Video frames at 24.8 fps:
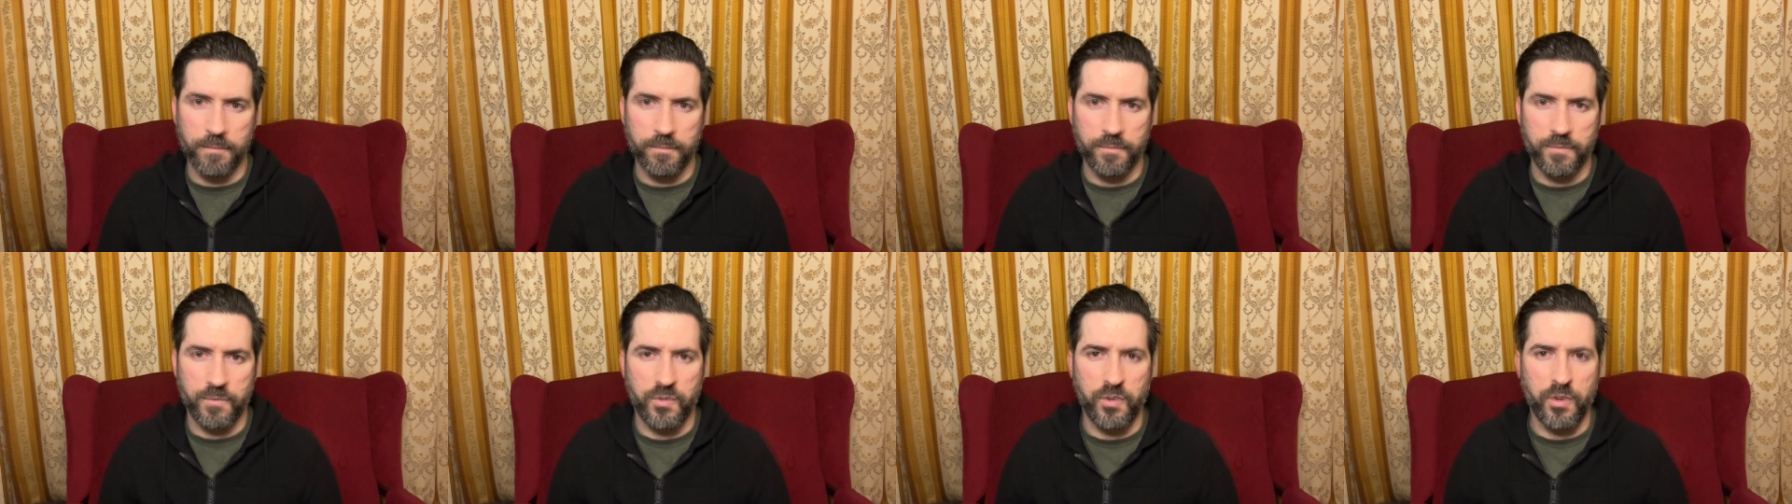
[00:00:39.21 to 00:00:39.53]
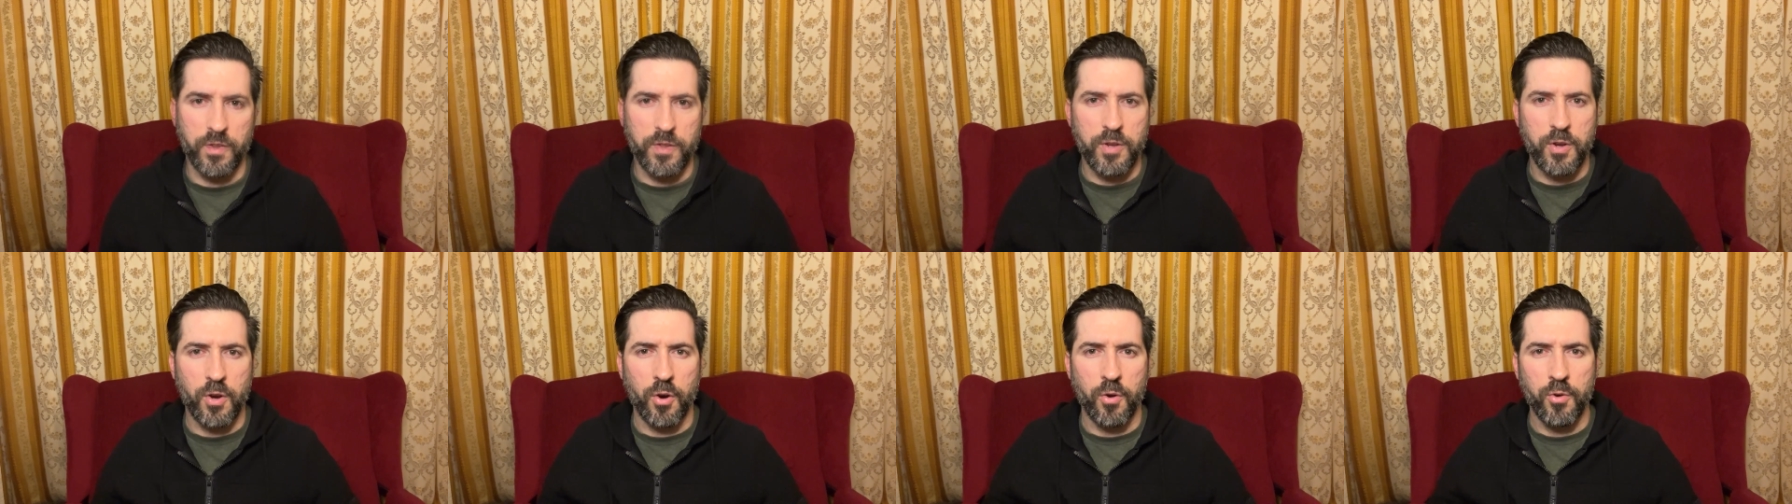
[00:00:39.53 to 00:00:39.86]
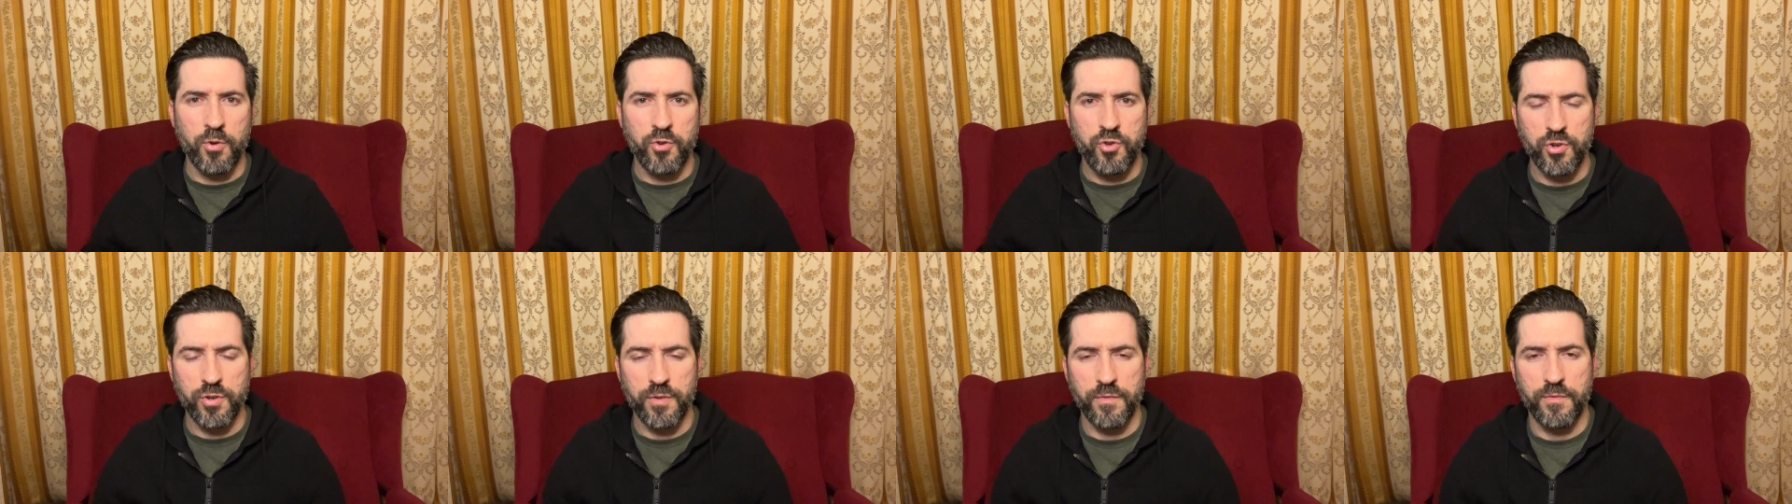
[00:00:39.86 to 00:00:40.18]
So the
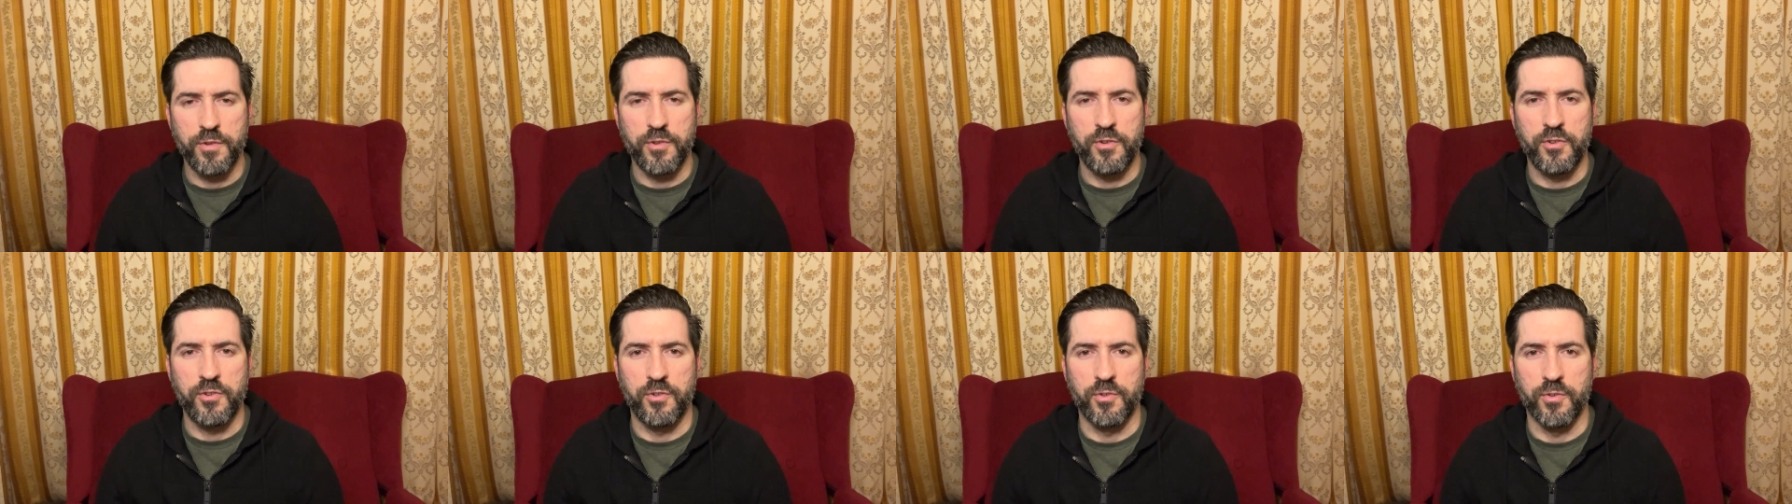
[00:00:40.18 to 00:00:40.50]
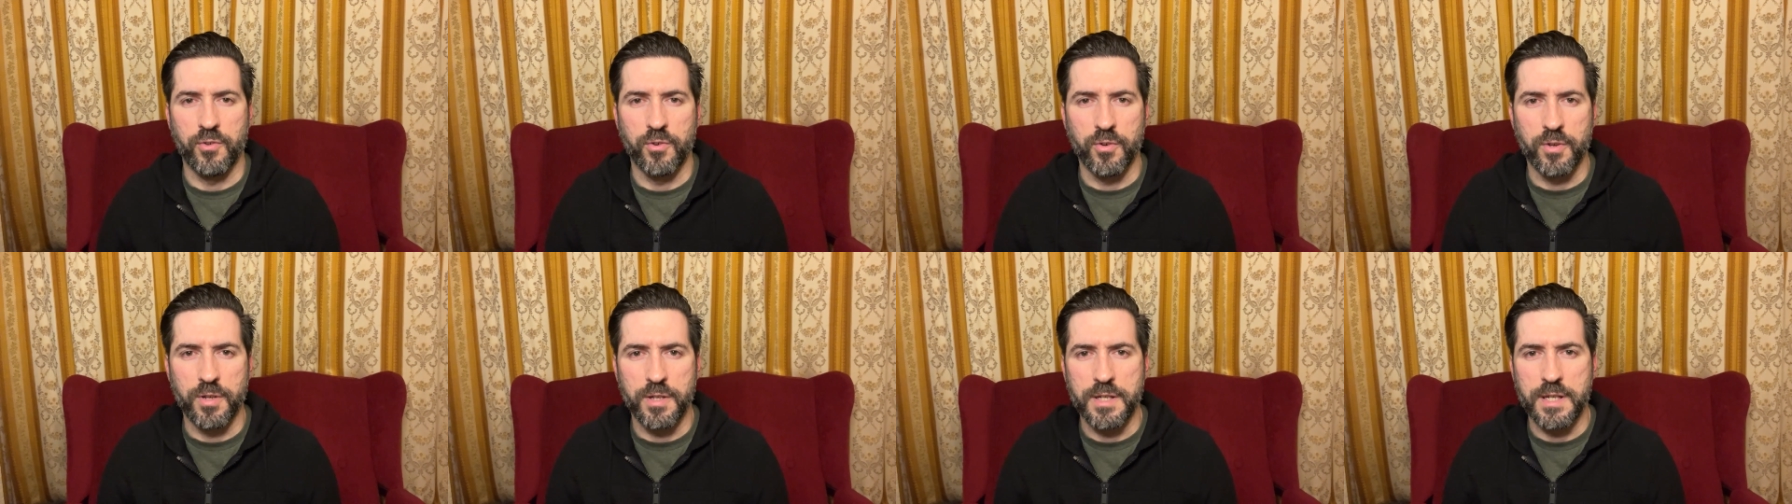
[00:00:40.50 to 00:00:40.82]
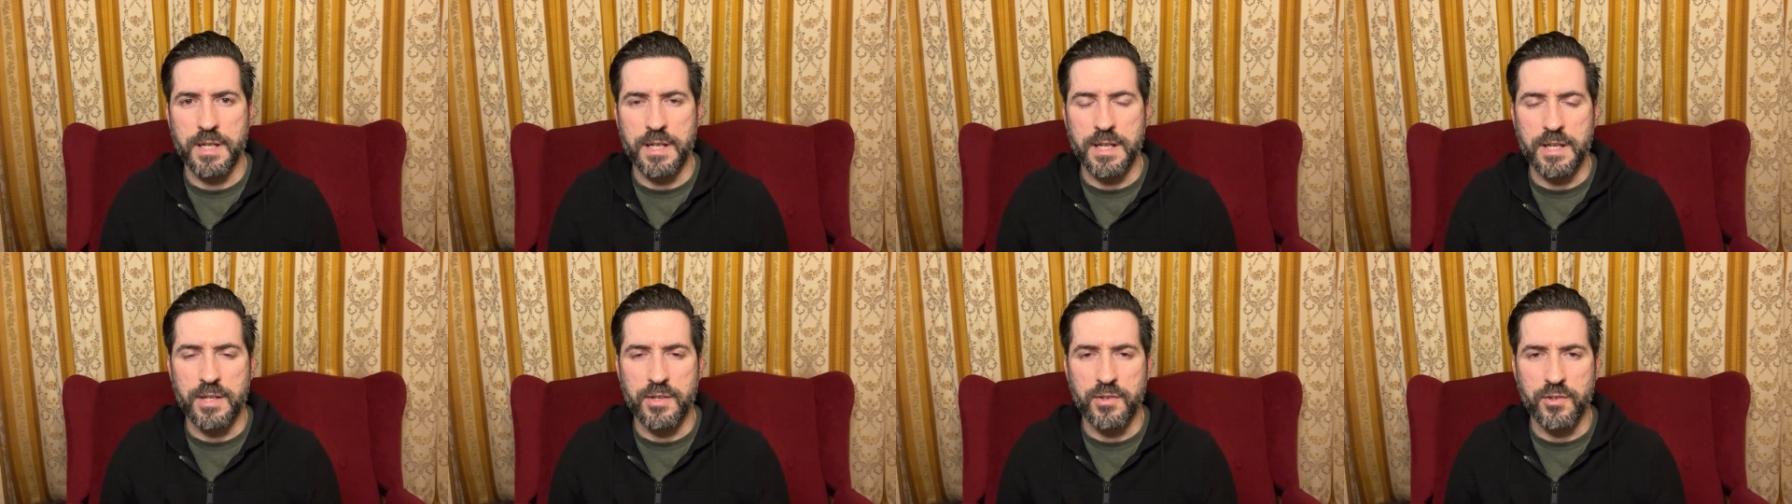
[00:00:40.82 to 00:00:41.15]
origin of this story
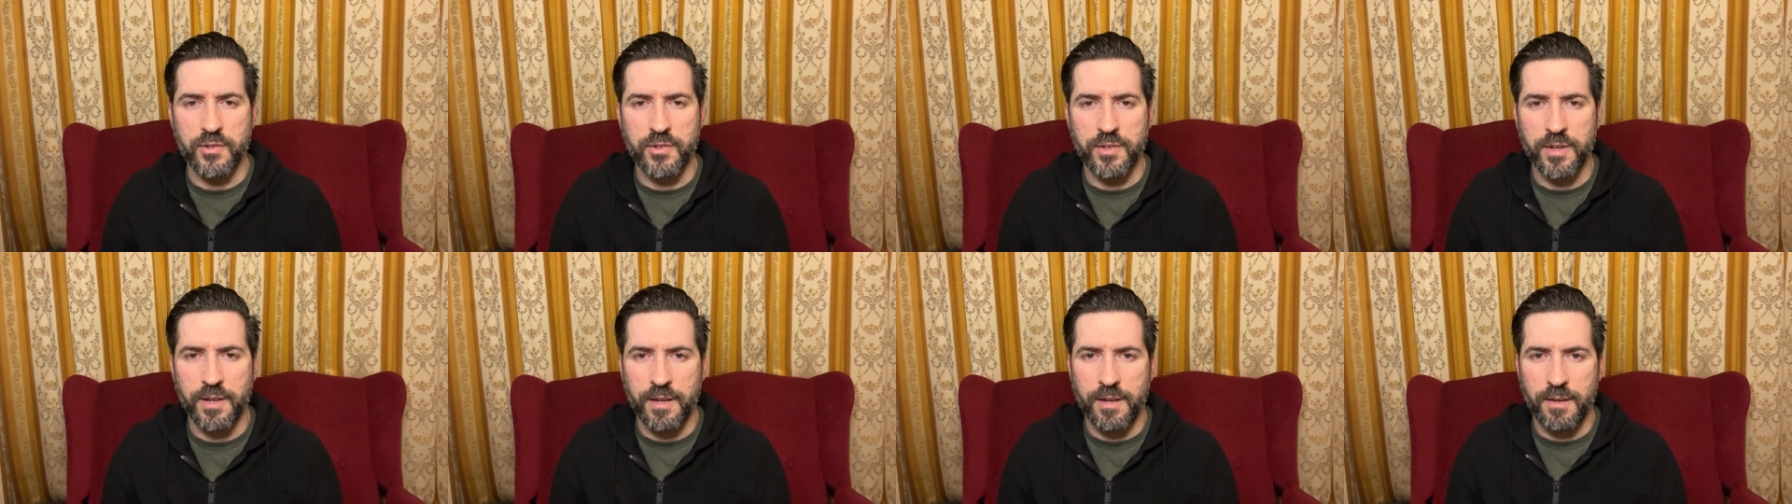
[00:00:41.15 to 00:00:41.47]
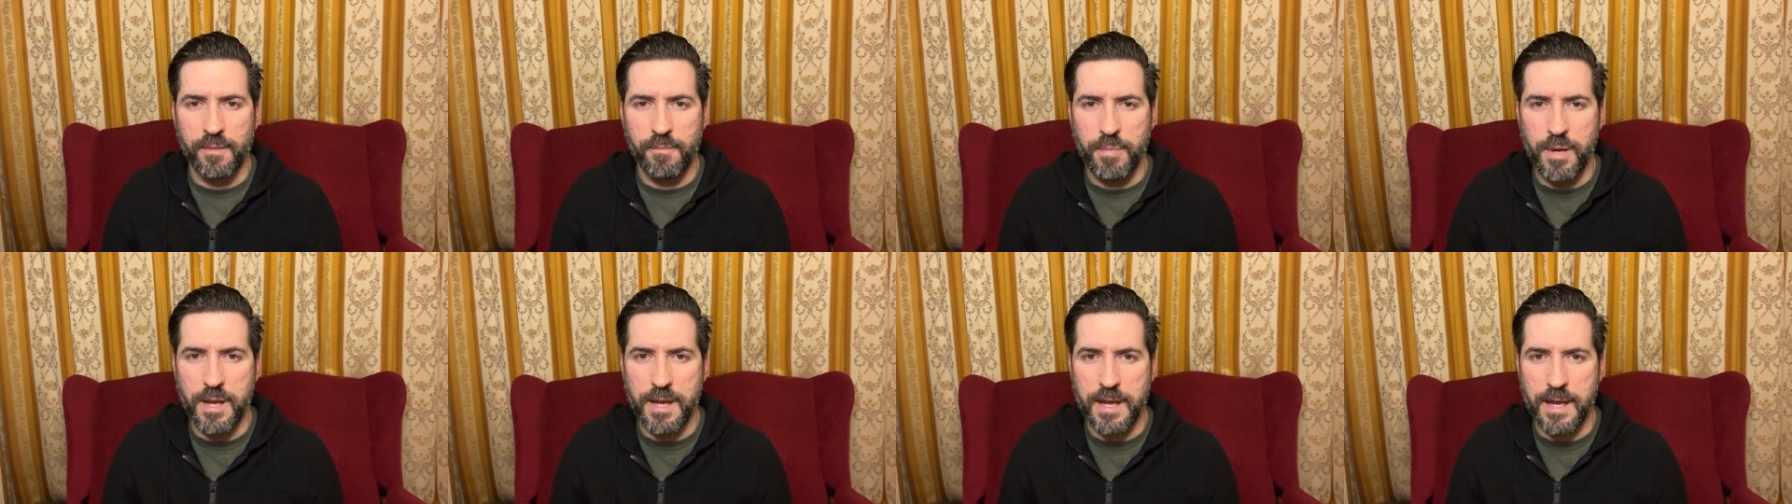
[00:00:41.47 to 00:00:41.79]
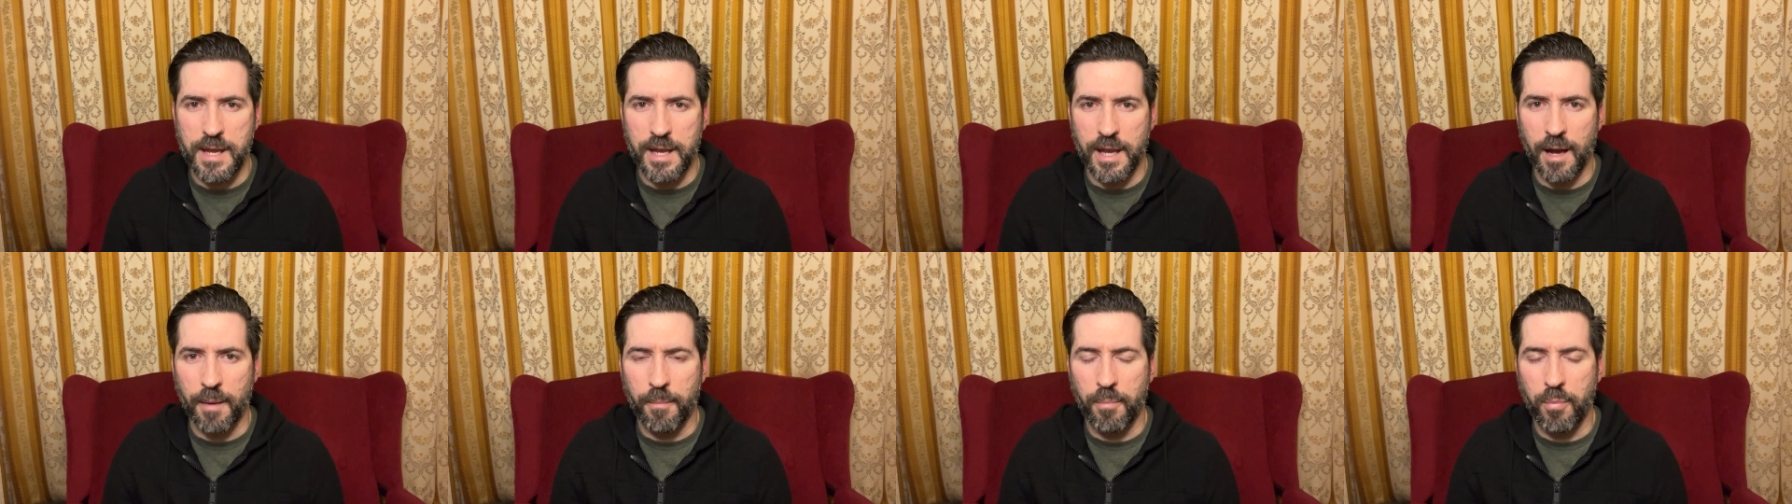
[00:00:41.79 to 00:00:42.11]
is
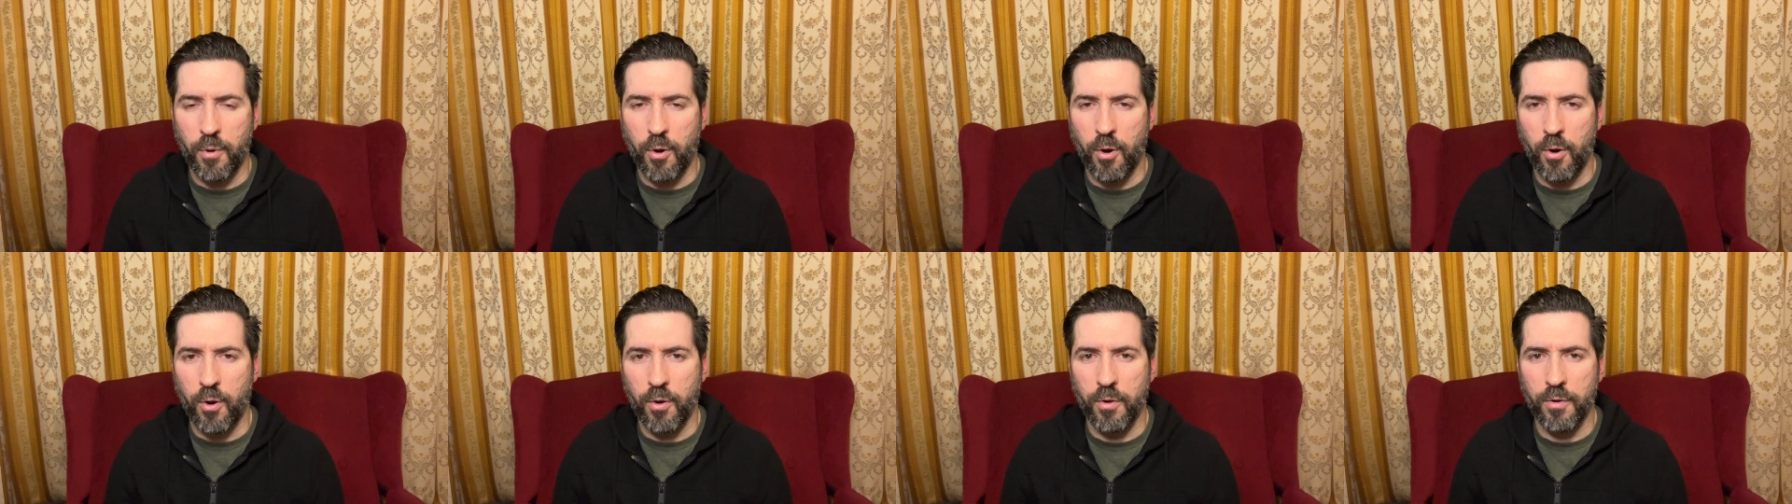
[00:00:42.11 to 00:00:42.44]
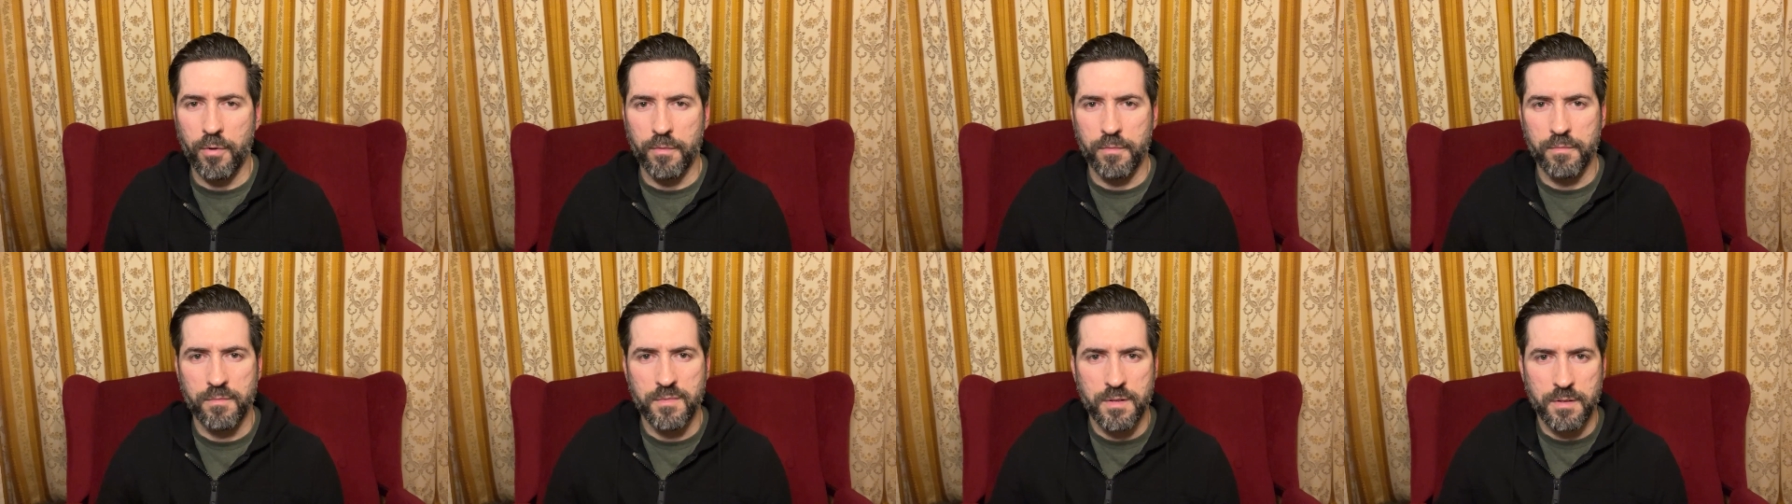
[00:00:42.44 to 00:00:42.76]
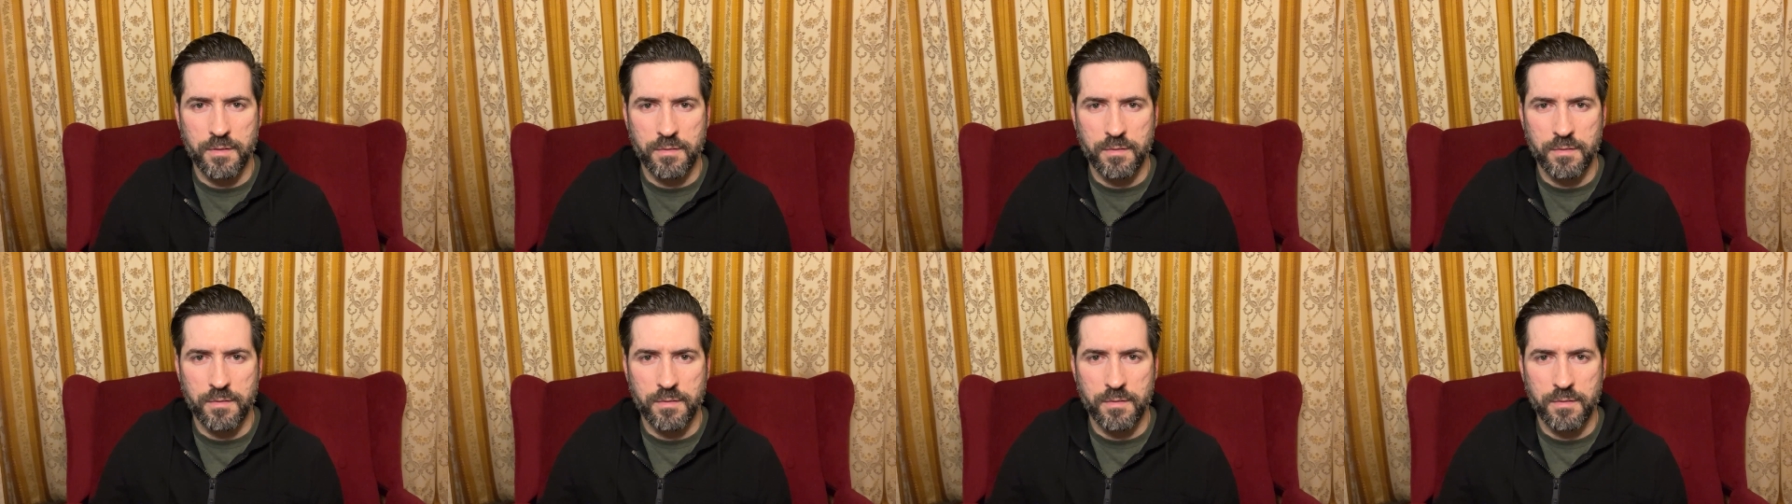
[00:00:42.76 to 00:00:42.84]
picking up on